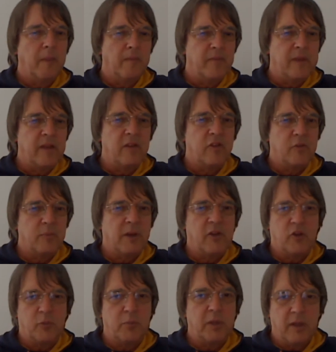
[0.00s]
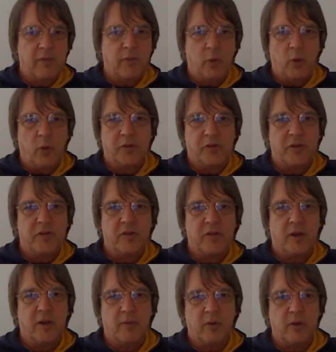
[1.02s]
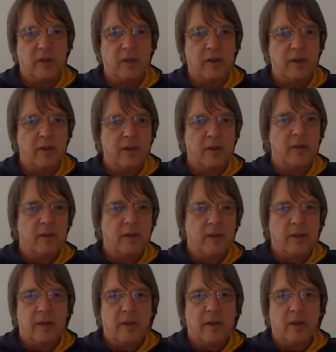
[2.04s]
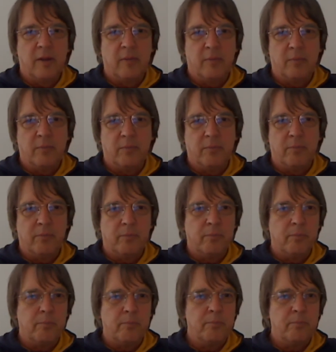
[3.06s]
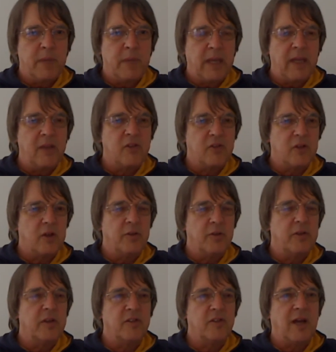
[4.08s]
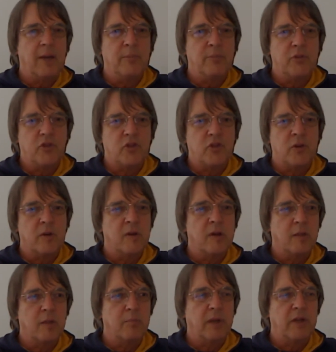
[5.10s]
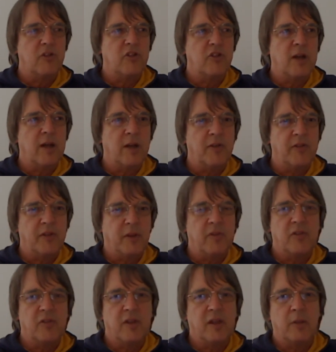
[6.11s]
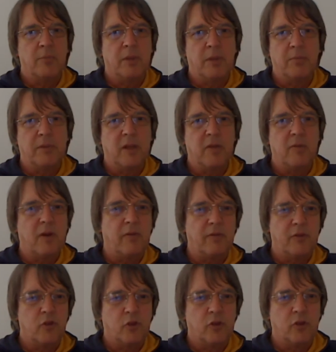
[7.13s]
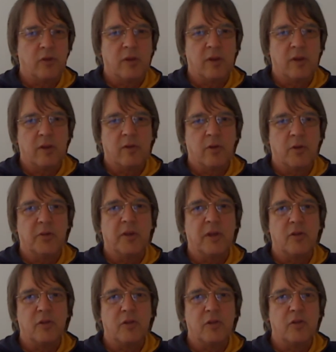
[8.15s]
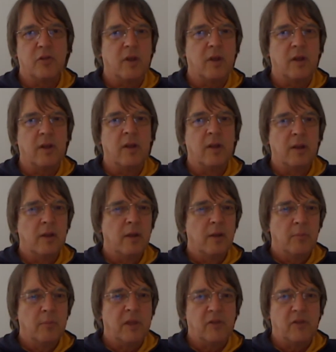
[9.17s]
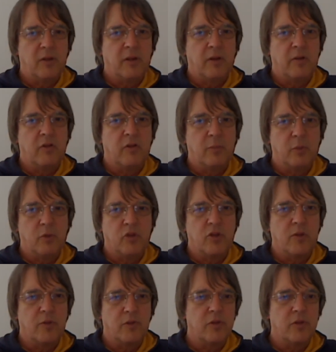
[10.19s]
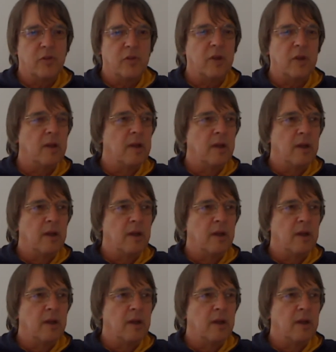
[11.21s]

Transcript: this must be a false discovery. And based on the assumption that by chance every second peptide roughly should contain cysteine, based on the distribution of cysteine,